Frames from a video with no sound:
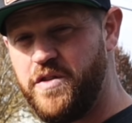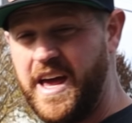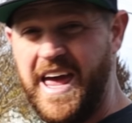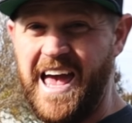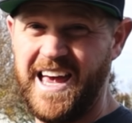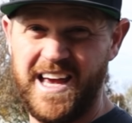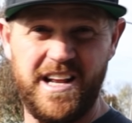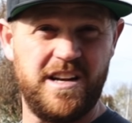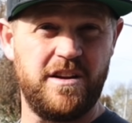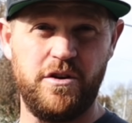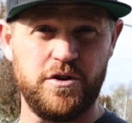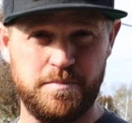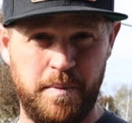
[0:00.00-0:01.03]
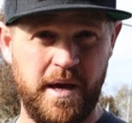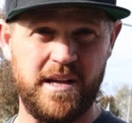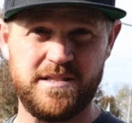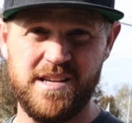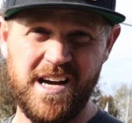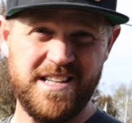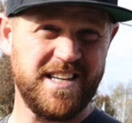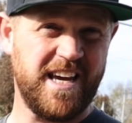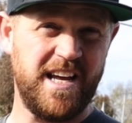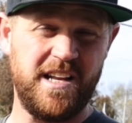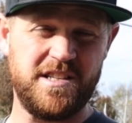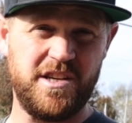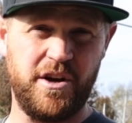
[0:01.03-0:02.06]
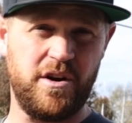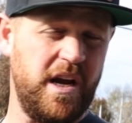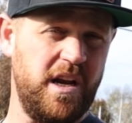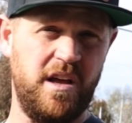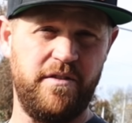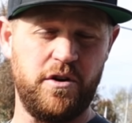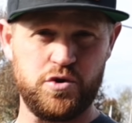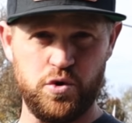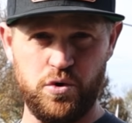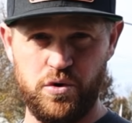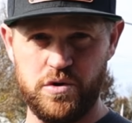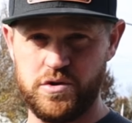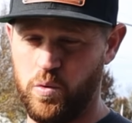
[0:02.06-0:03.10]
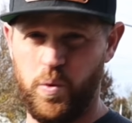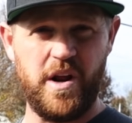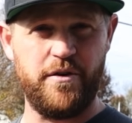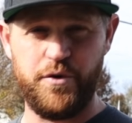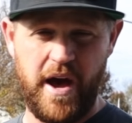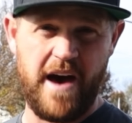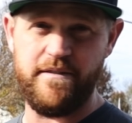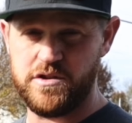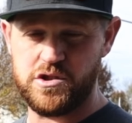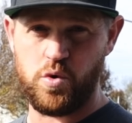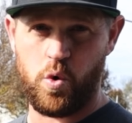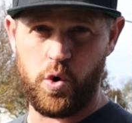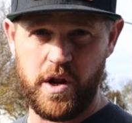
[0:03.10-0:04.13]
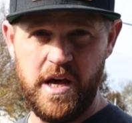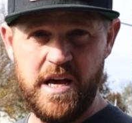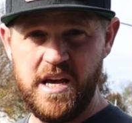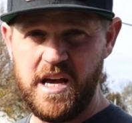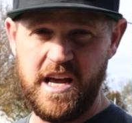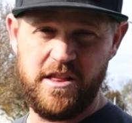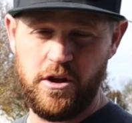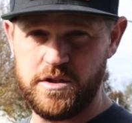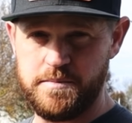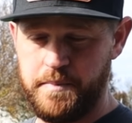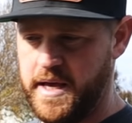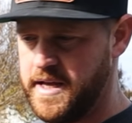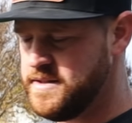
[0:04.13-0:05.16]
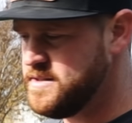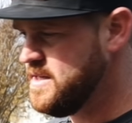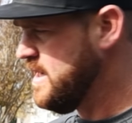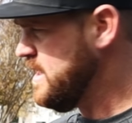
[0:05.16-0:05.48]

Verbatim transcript: they can't get into those bins to get into your, any of your tools or whatever you have stored in those bins.